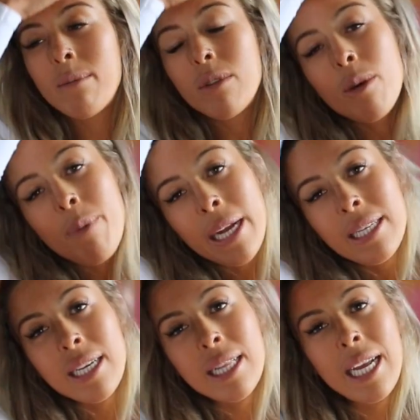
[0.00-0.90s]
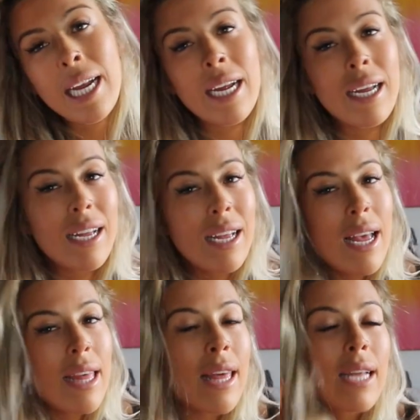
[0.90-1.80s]
So basically,
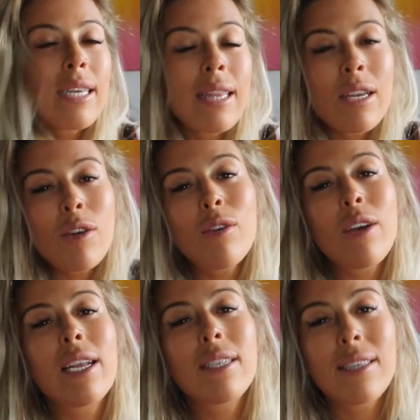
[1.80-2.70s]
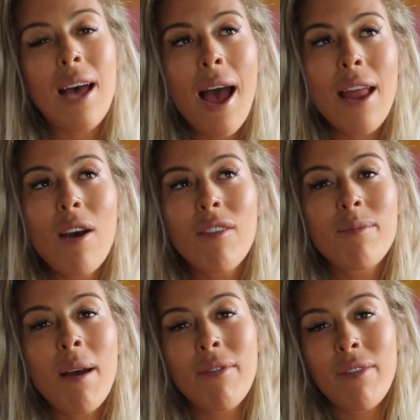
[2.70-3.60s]
that's a little insight of
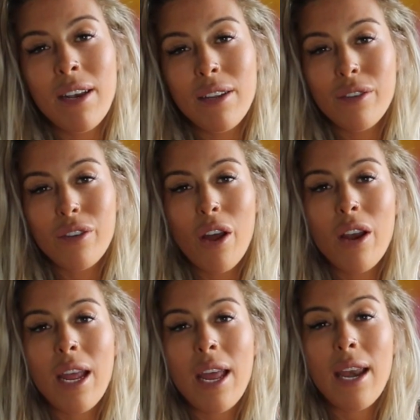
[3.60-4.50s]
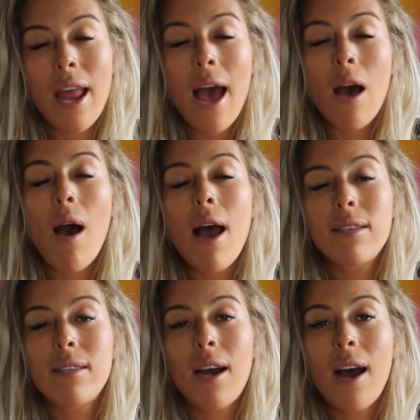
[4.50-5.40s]
my fitness journey and how I
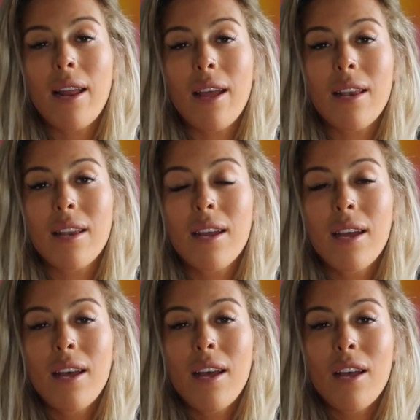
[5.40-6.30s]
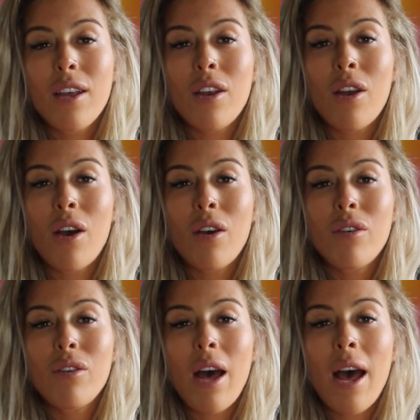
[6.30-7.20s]
started. You
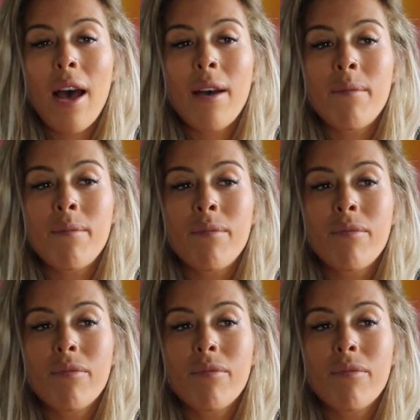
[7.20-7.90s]
know,